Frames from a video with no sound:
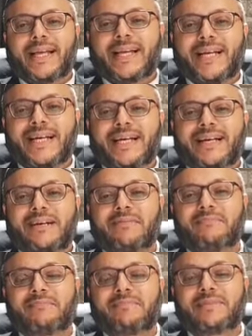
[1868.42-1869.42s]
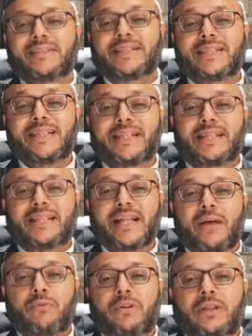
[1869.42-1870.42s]

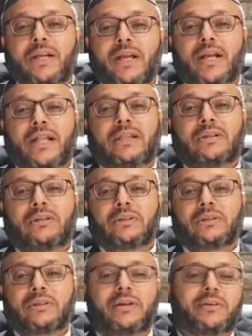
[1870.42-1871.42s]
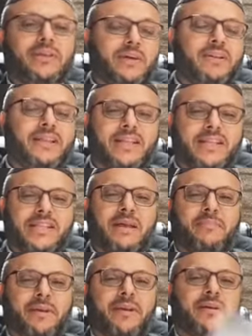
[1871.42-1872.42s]
I will conclude. No, you know what? Let's
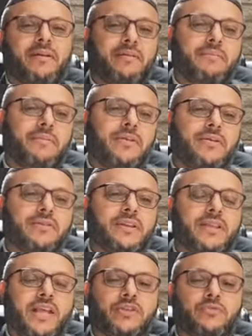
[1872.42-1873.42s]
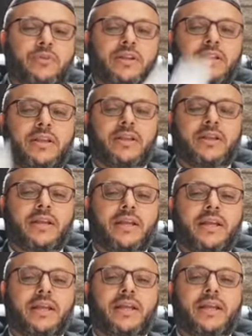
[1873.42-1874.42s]
stop here because the next one
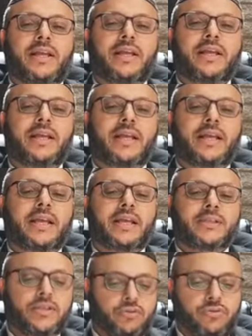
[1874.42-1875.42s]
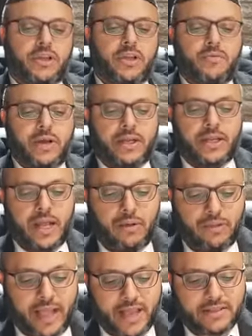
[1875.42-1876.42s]
is a tricky one. I
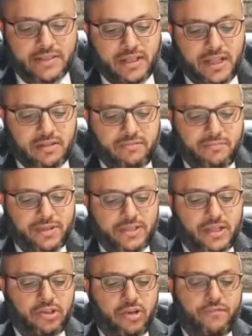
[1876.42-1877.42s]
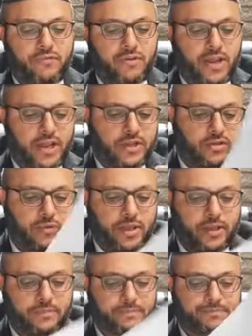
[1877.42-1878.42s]
will ask that Bezal Chen for next week.
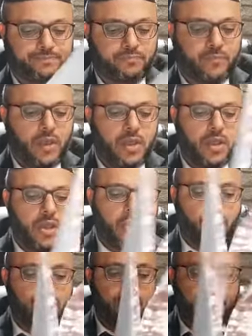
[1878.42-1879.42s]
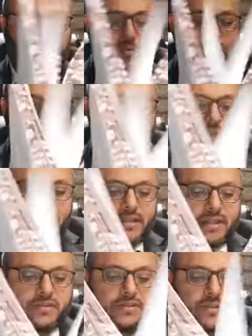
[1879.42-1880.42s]
Remember, we said
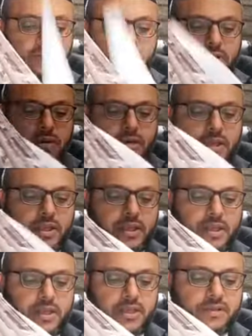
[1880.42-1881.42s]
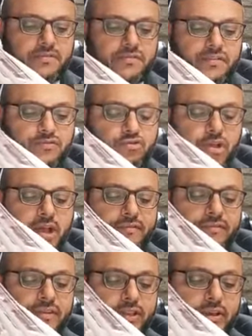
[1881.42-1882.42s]
that someone is, if he's
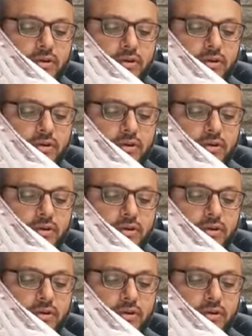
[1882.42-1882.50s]
traveling